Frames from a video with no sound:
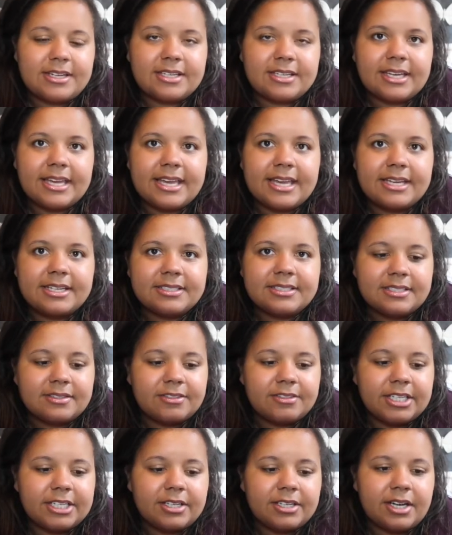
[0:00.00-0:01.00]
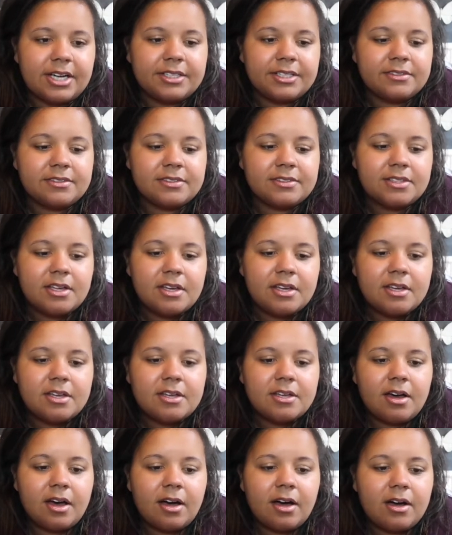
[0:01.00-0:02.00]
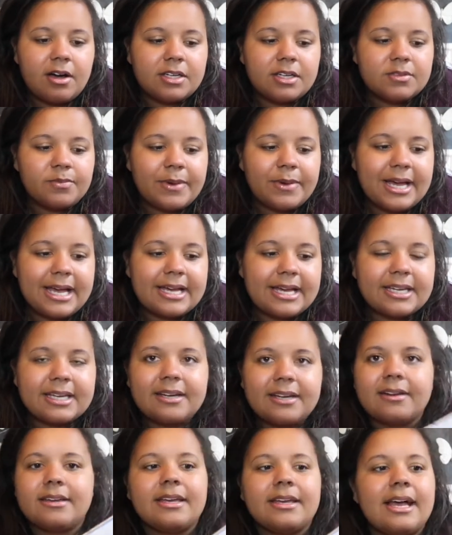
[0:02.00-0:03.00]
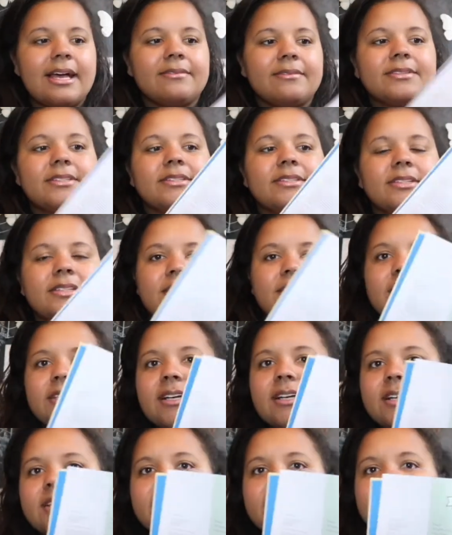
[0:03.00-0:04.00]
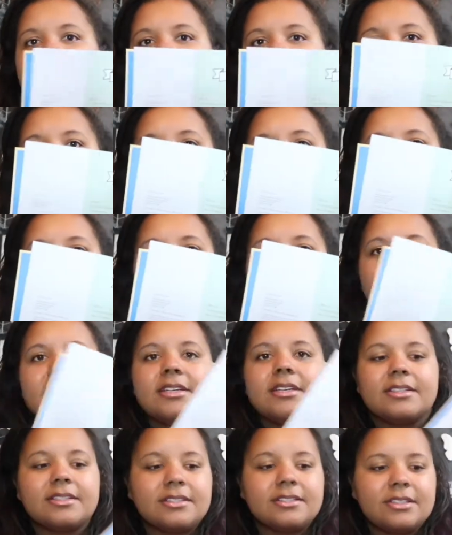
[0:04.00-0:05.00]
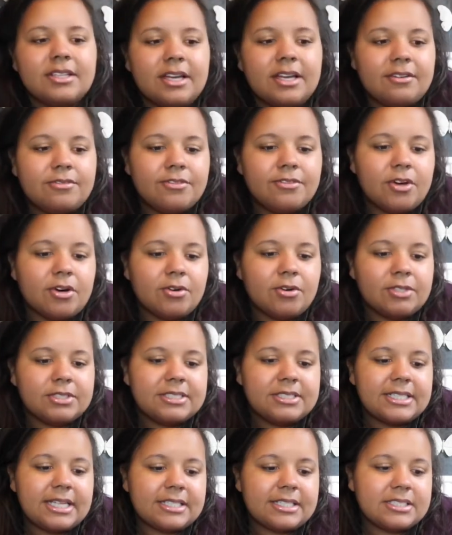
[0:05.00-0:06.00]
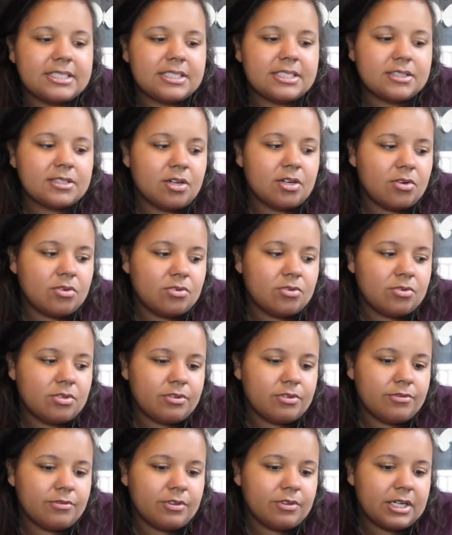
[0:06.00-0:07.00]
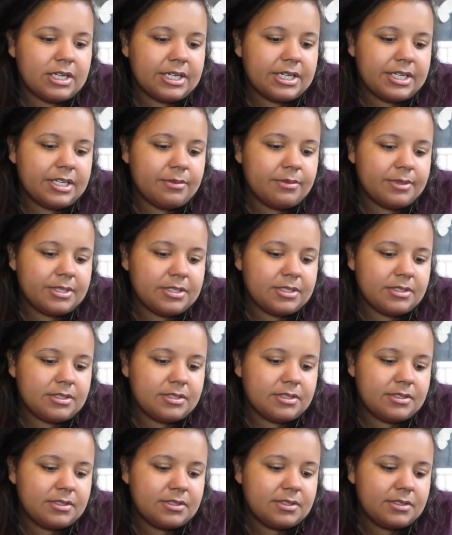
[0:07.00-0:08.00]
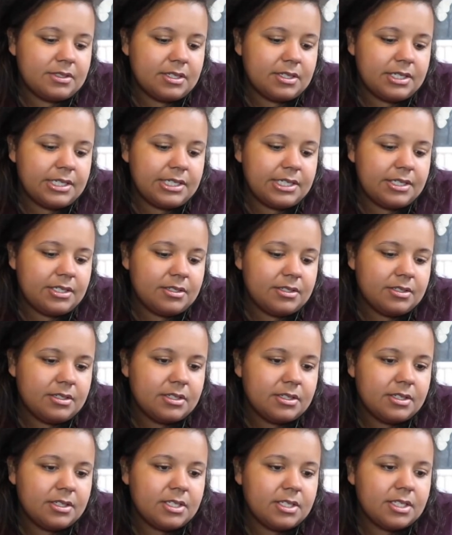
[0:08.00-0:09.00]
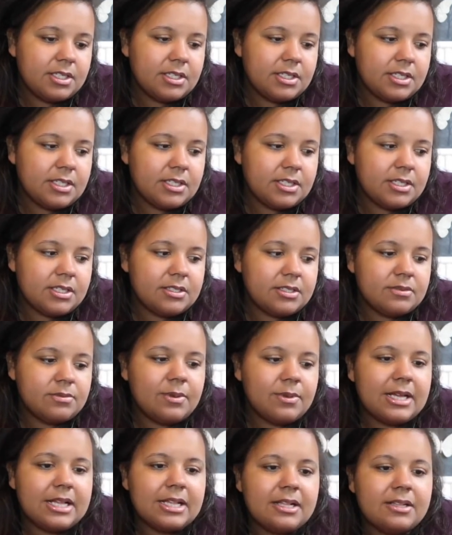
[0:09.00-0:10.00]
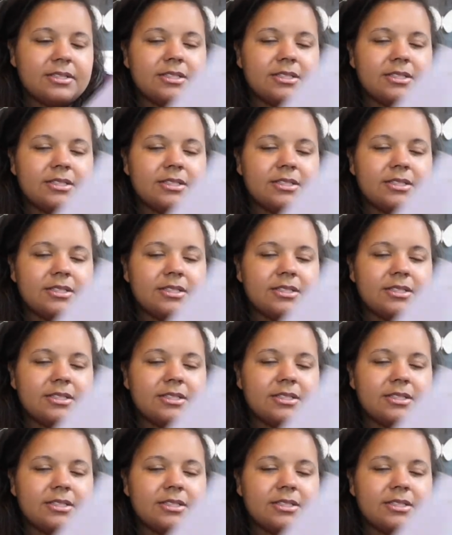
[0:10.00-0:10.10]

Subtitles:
And again, it's a really nice hardback, and I just love the whole aesthetic, the whole vibe inside as well.